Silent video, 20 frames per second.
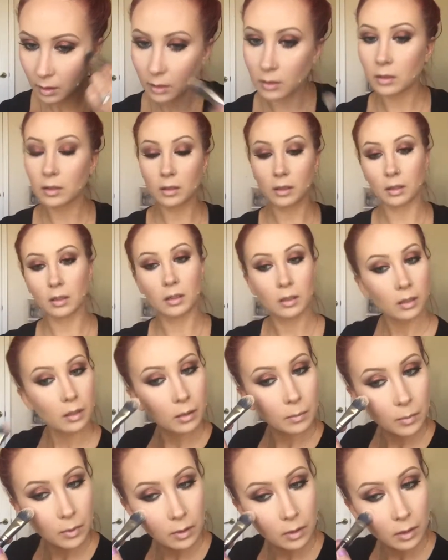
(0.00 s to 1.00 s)
And then I'm
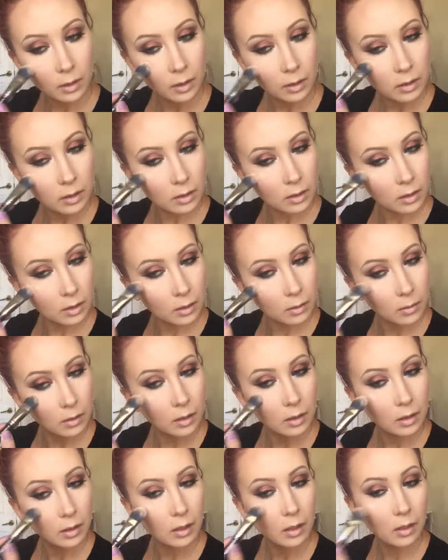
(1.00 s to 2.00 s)
going in with my
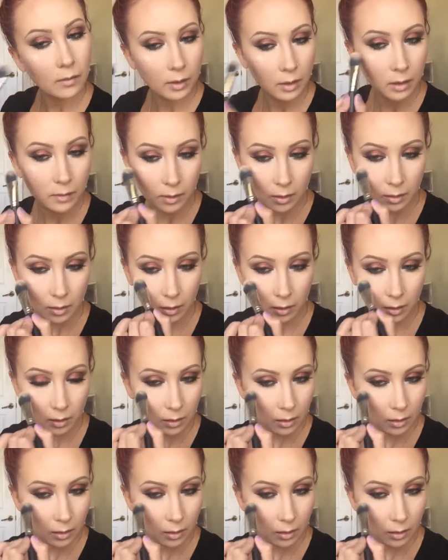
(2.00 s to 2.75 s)
tried and true